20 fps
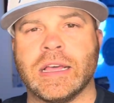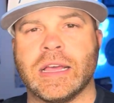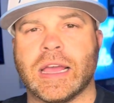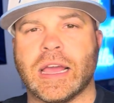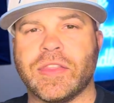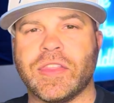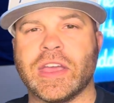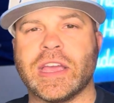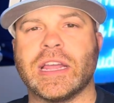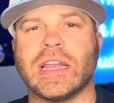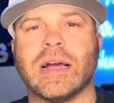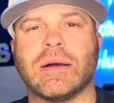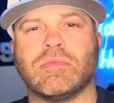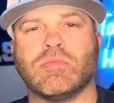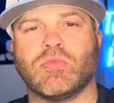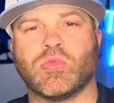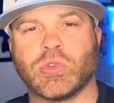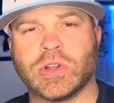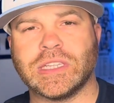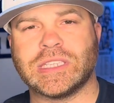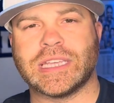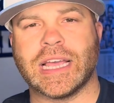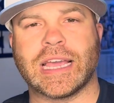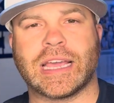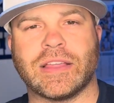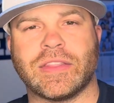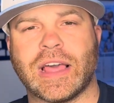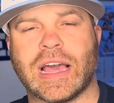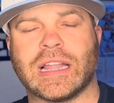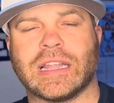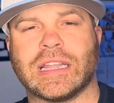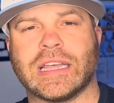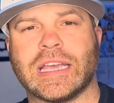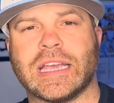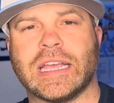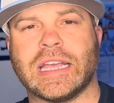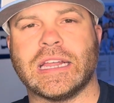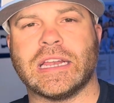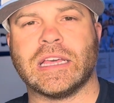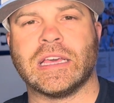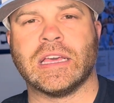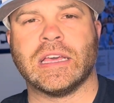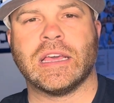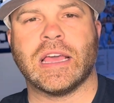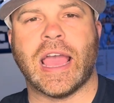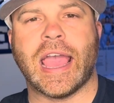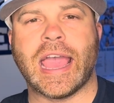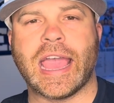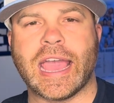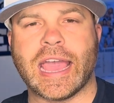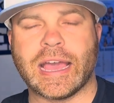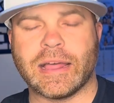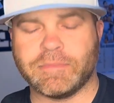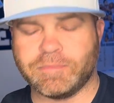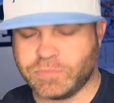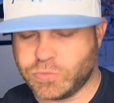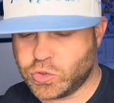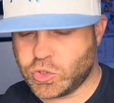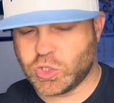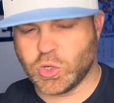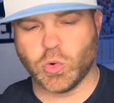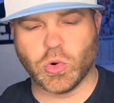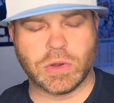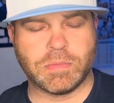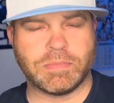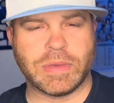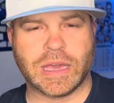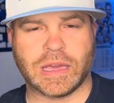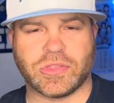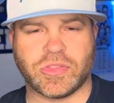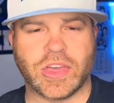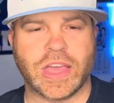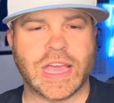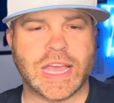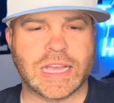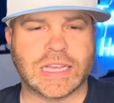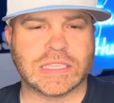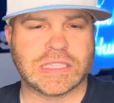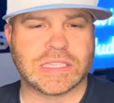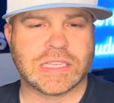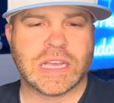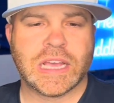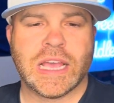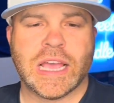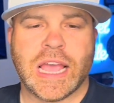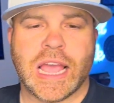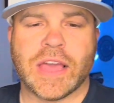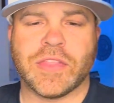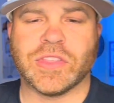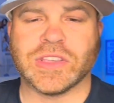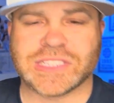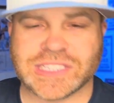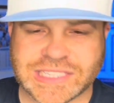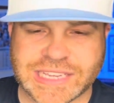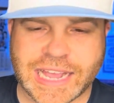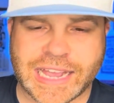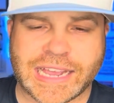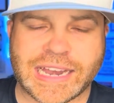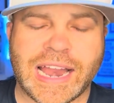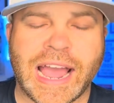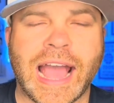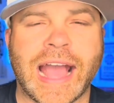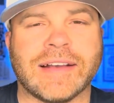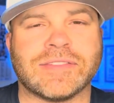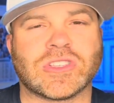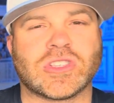And they end up retaking that lead and doing big things in the second half.